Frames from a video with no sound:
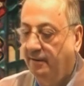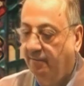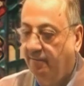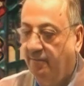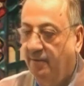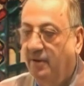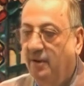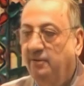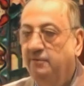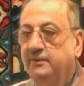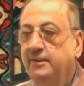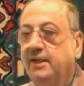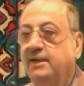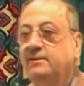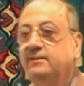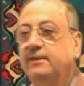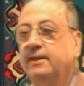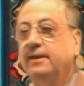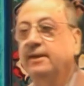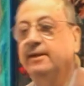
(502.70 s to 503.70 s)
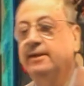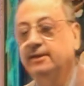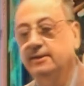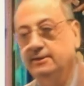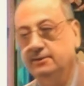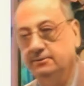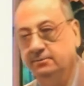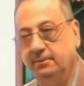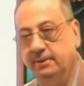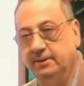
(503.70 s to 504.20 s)
One of that thing
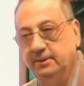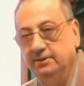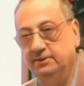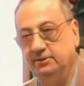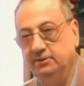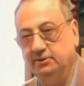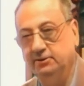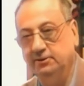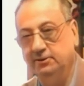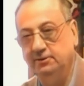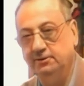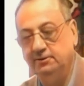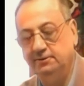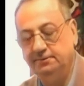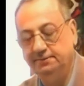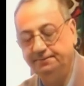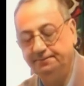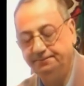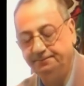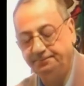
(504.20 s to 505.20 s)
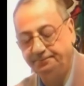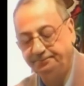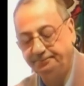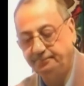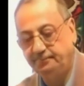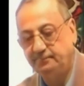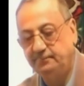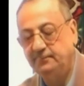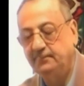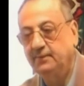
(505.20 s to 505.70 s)
is, brothers and sisters,
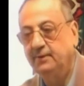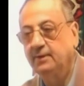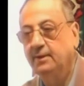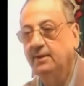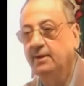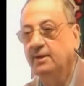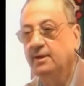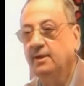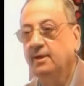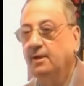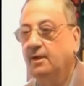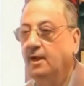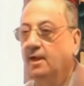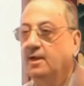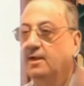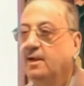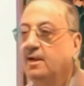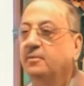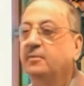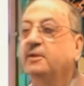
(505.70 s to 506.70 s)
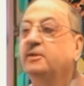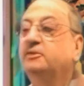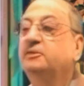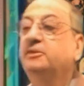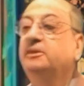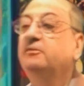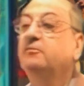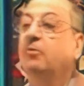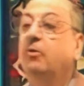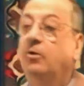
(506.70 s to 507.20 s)
Kāla means
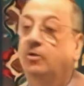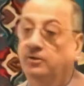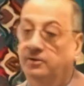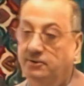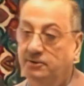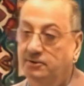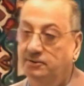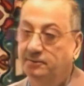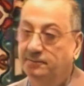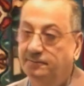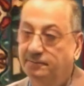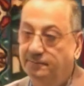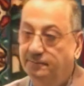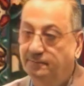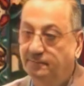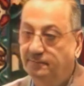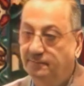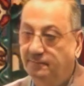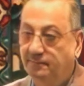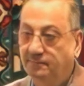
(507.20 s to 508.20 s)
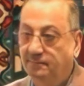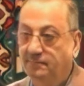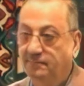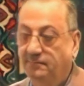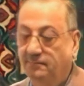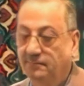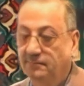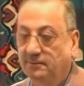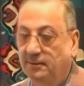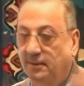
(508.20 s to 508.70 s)
he was.
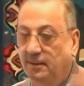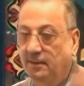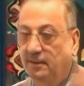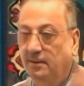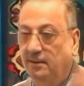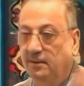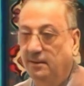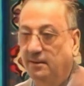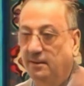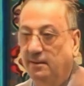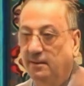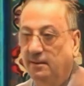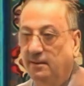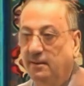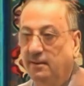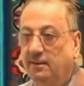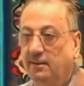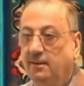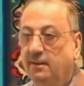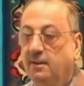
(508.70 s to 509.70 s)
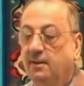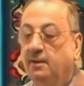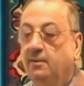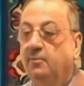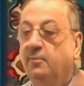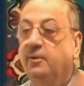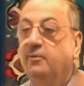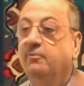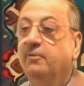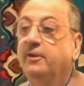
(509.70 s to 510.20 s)
Huh?
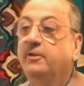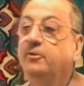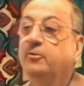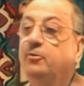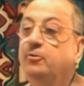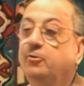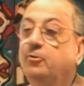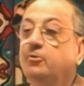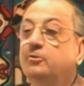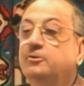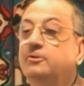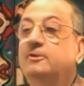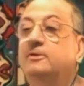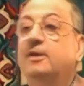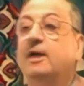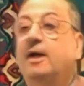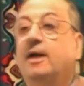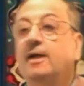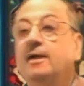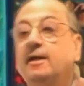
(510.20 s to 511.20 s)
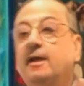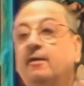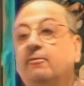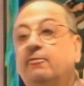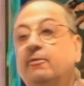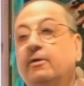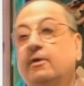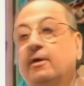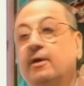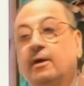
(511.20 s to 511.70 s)
But when you use Kāna
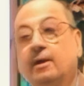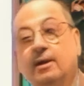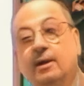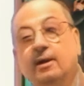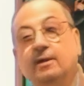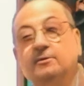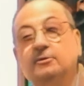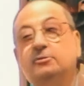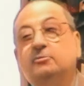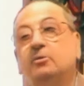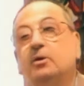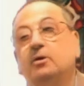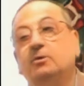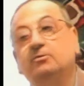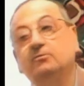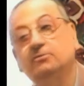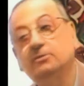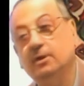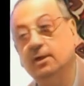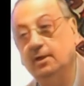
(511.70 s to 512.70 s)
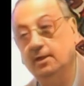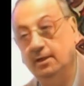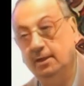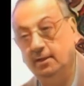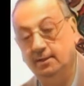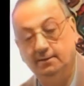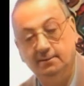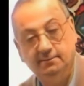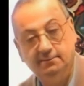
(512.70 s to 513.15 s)
for Allah subhanahu wa ta'ala,